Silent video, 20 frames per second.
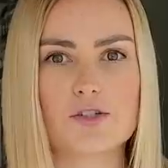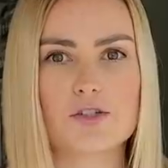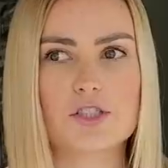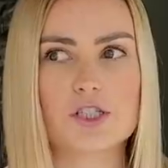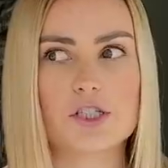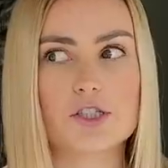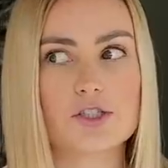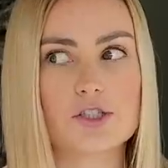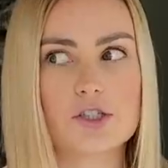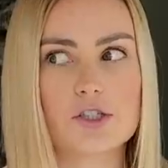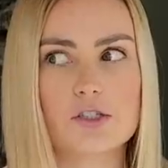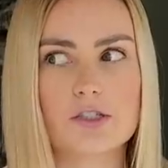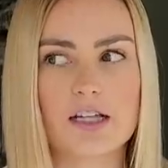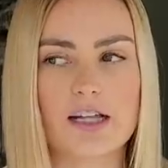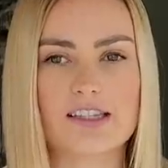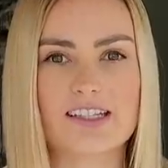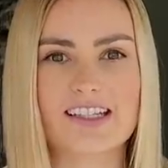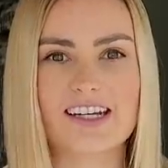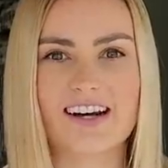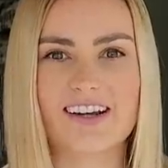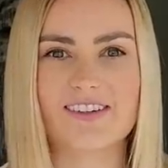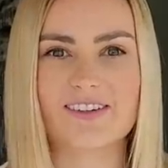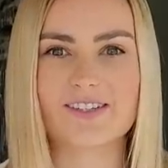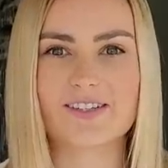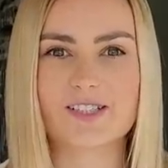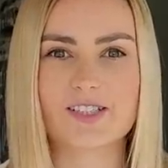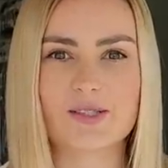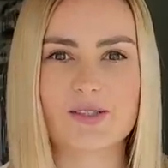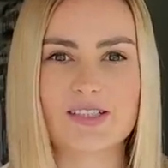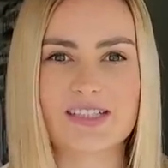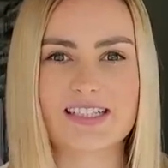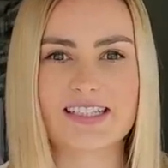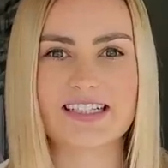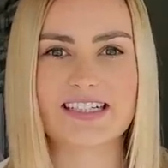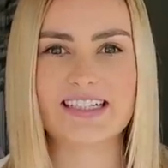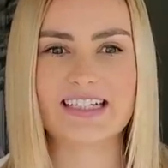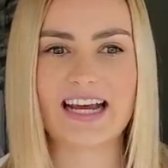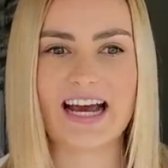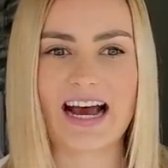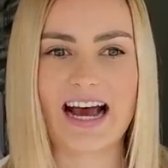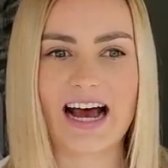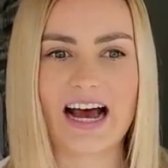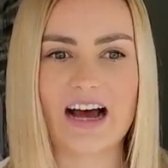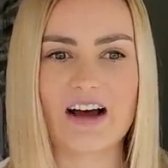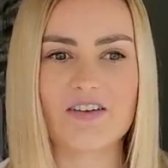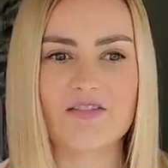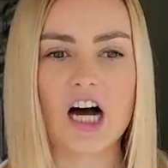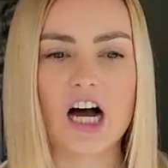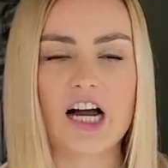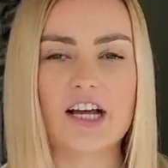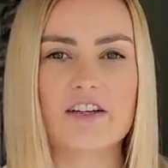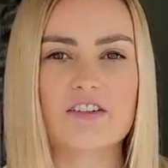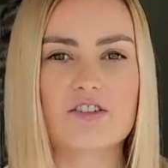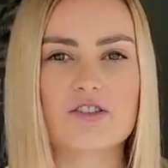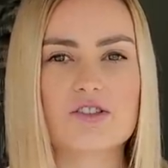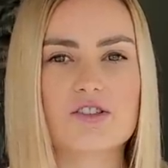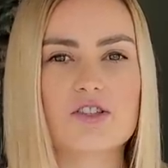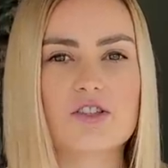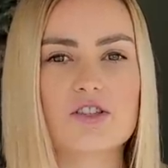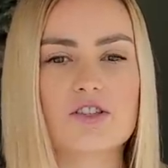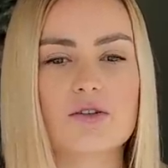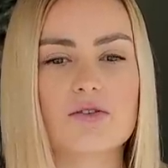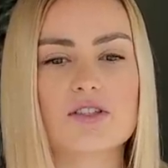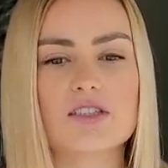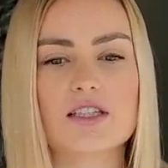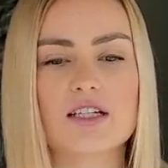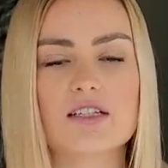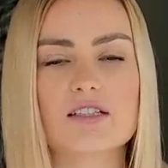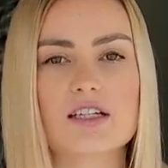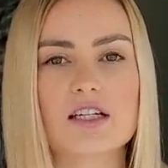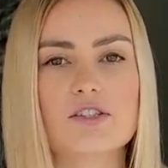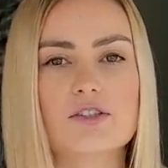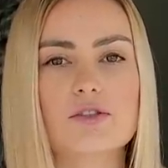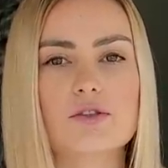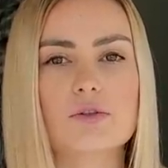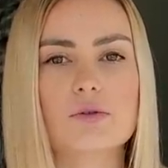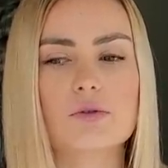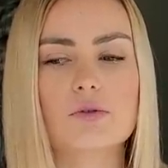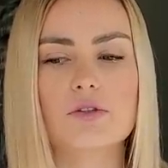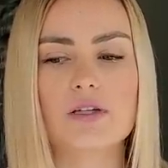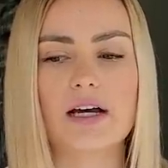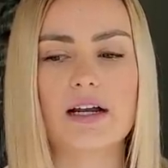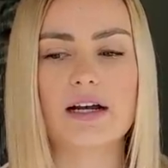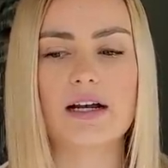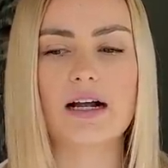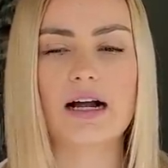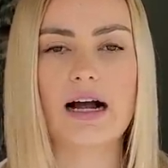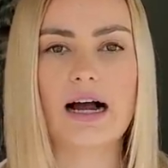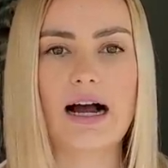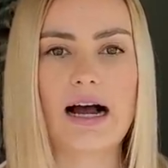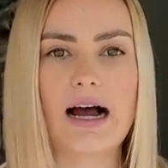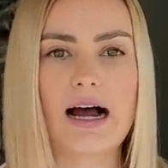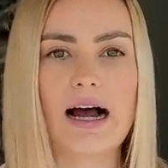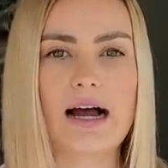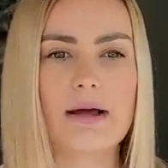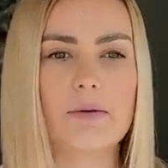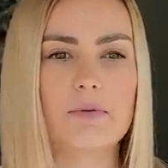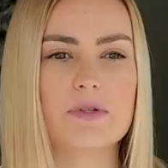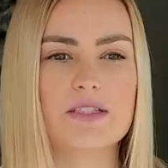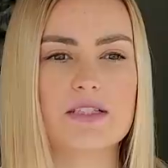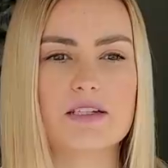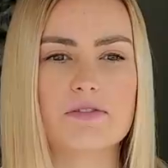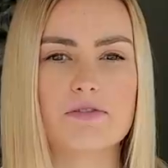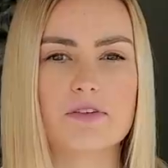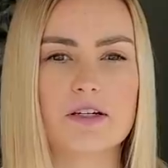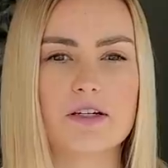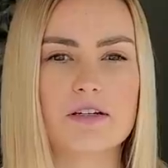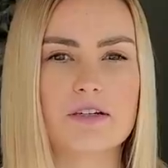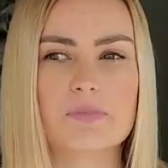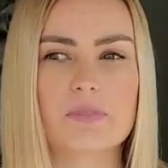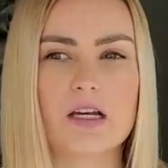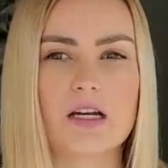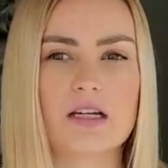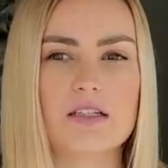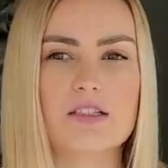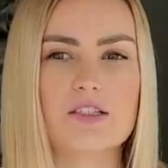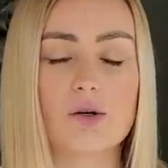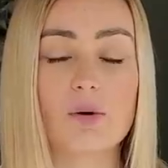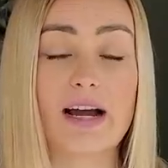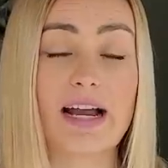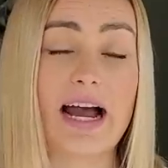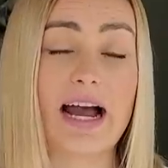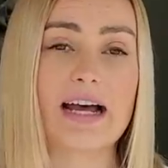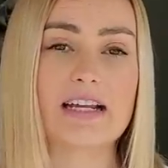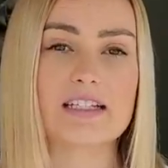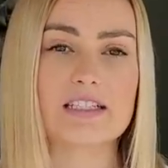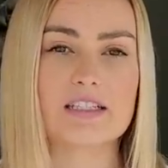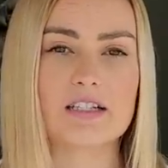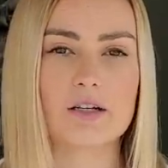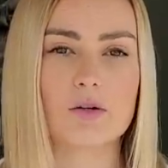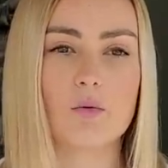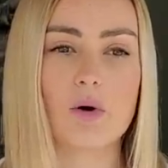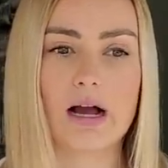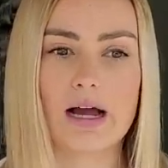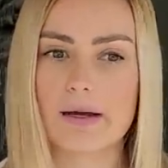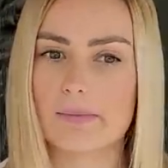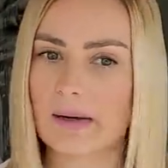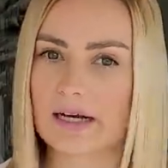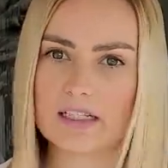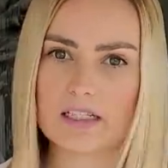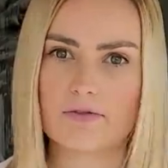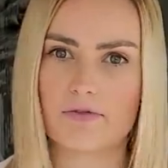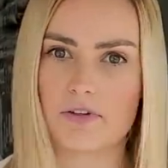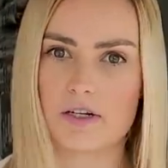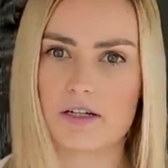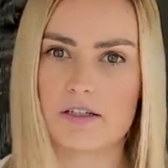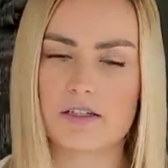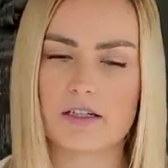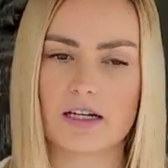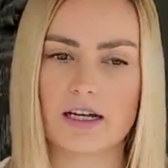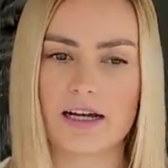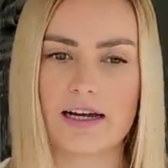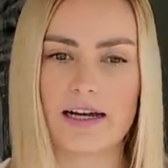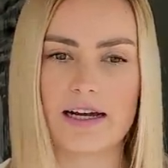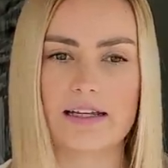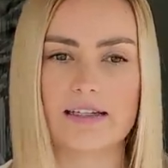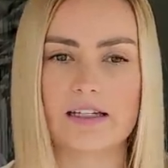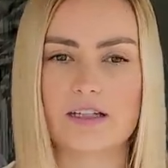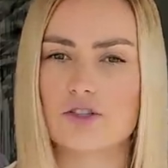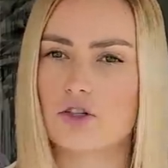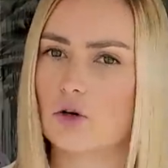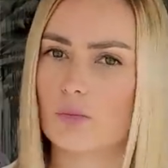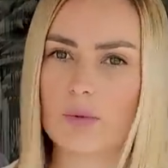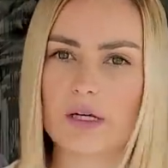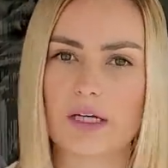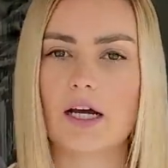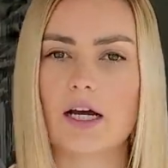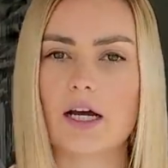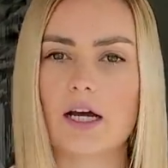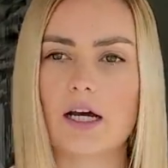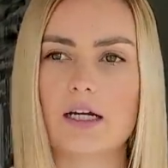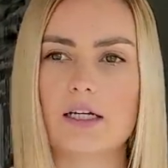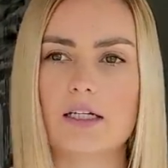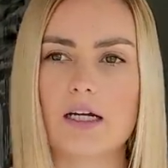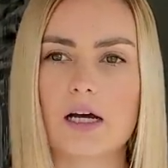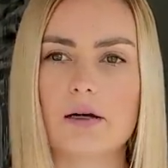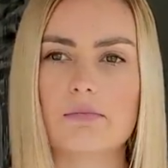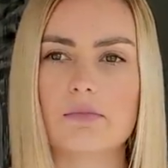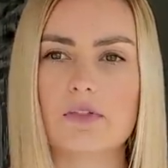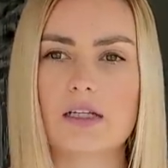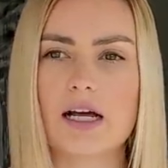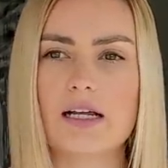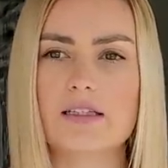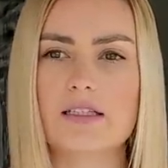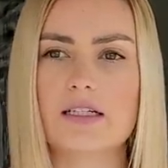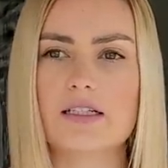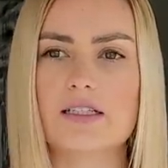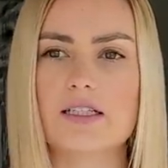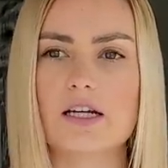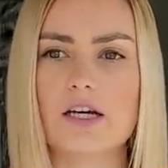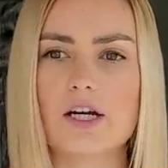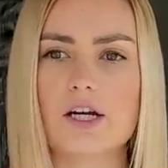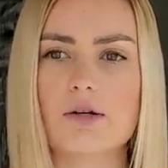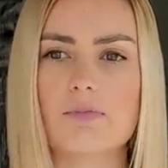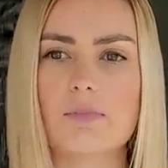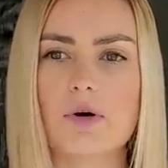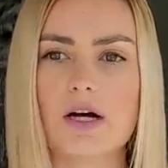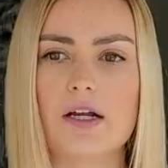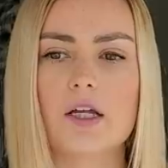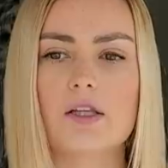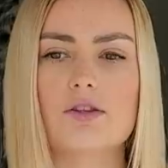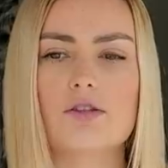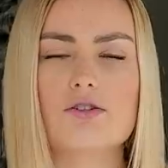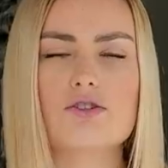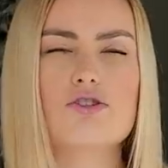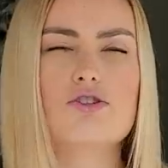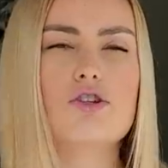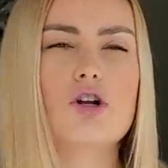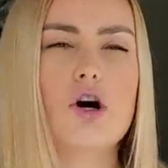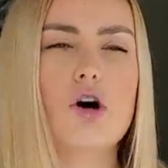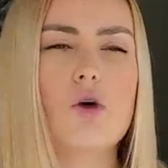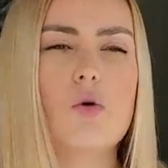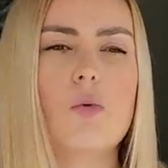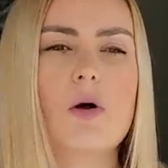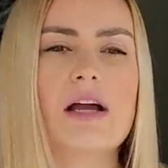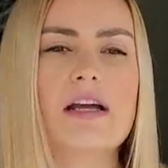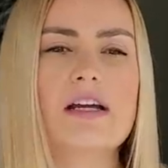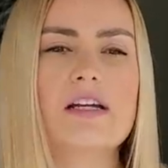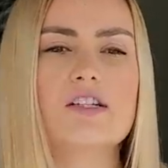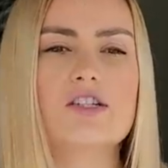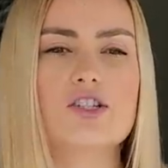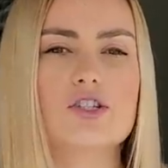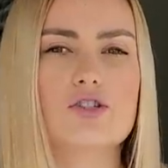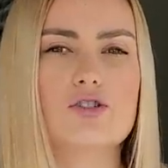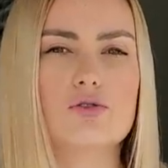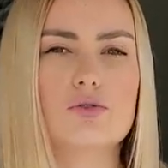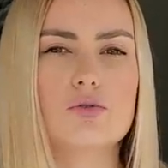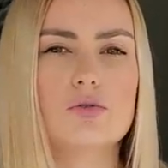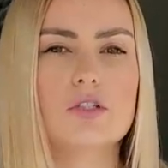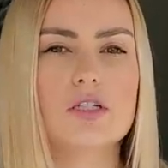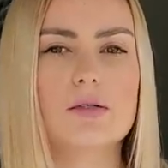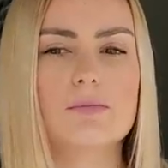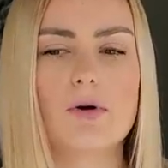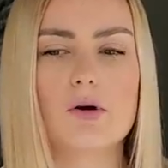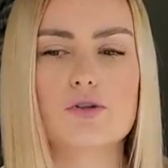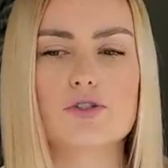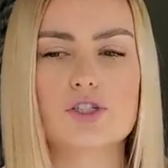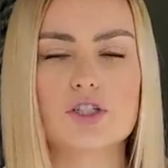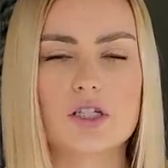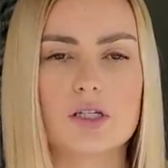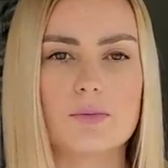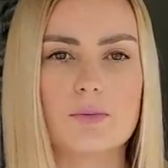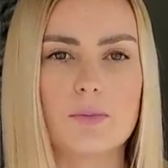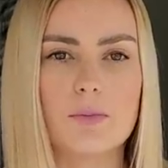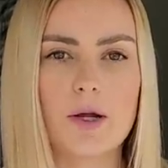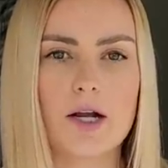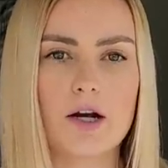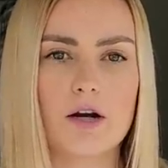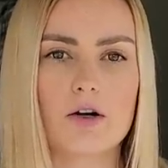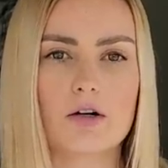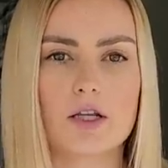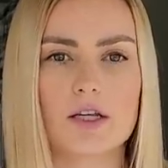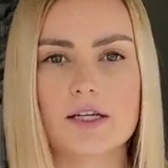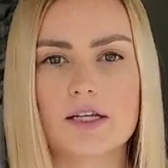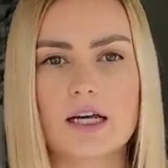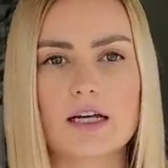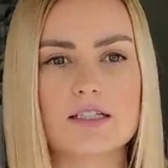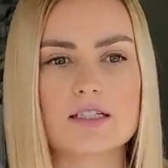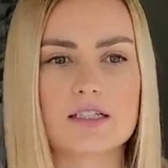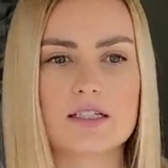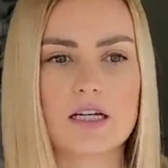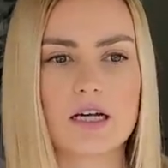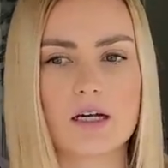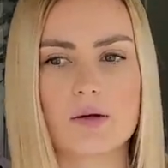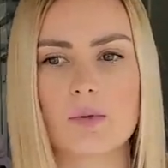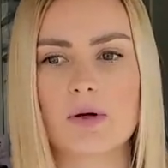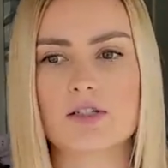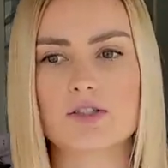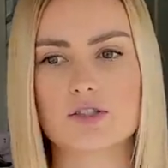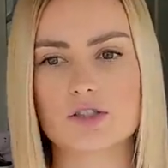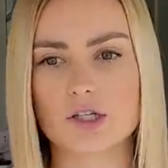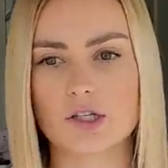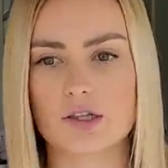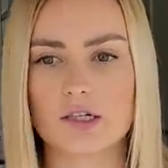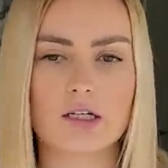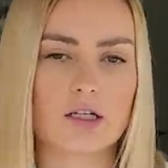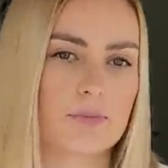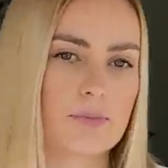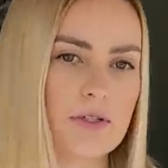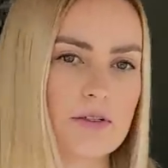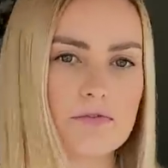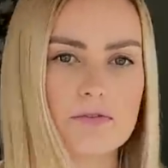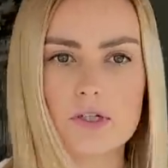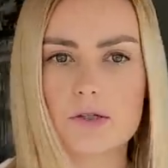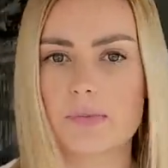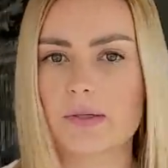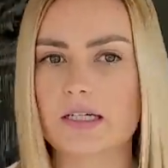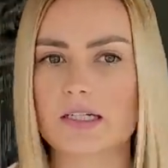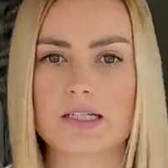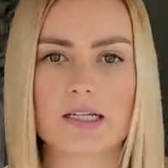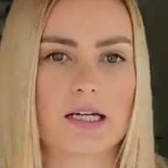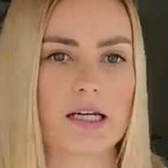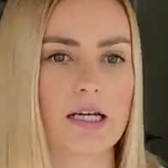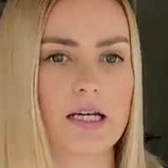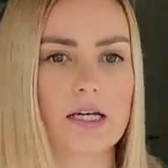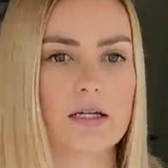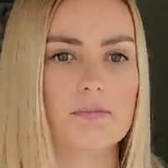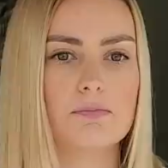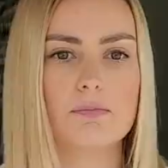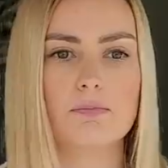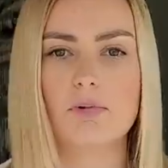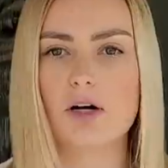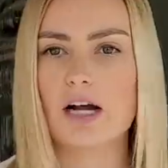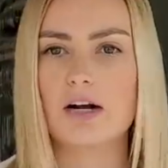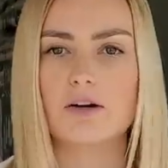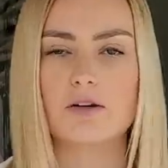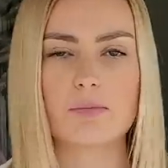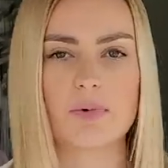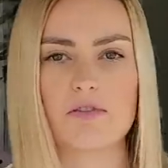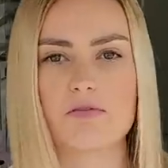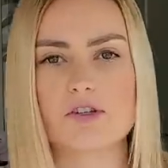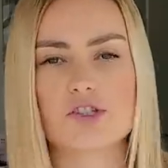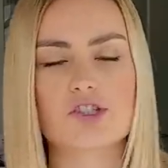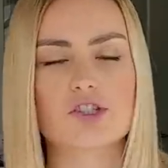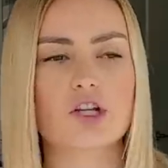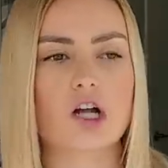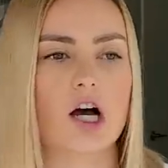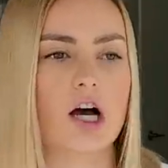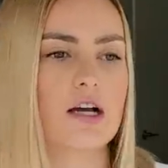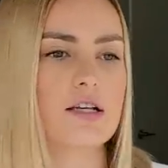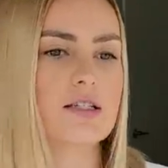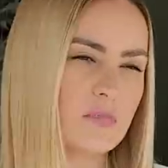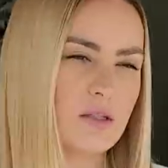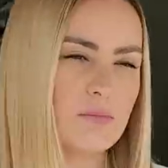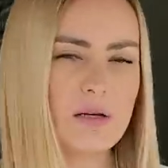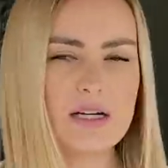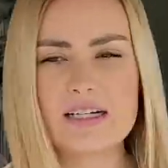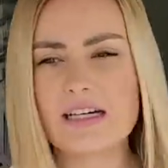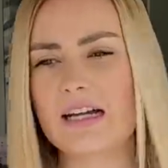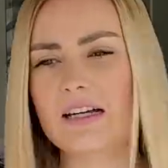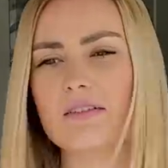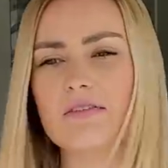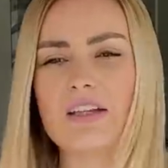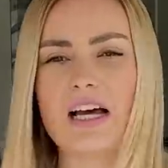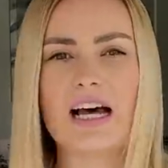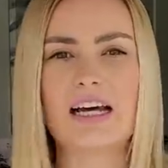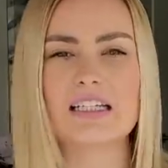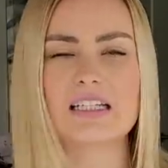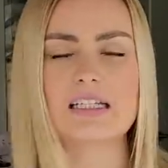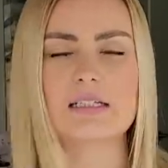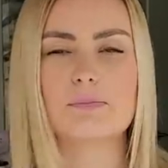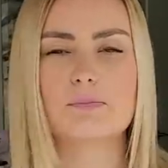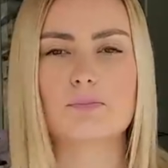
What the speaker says: teacher that the other students didn't have. I understood those things. I knew that I was different. And so I asked, like, why am I different? And they told me. And I'm glad they did, but there's no way to truly emotionally prepare. Like, yes, I went to therapy for a bit as a kid prior to my vision loss, but none of that, like,